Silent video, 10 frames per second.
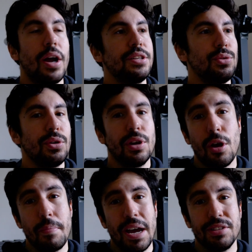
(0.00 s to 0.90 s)
I talk a lot
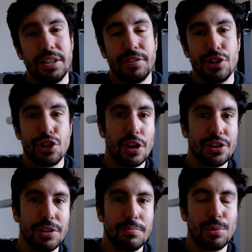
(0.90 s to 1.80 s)
about different
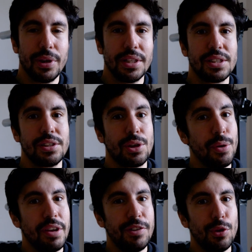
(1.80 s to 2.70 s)
charging points. So
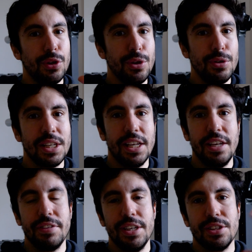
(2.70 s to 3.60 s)
if you're new to
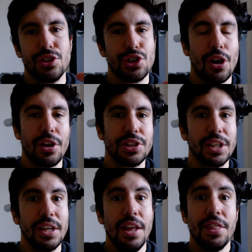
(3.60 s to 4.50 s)
EVs and
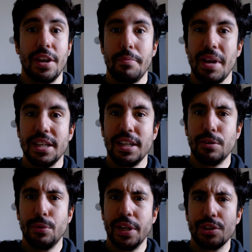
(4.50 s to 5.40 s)
charging, then I made a
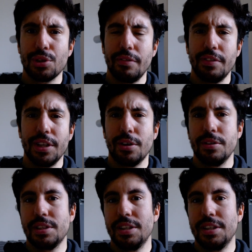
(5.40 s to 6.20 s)
little intro video to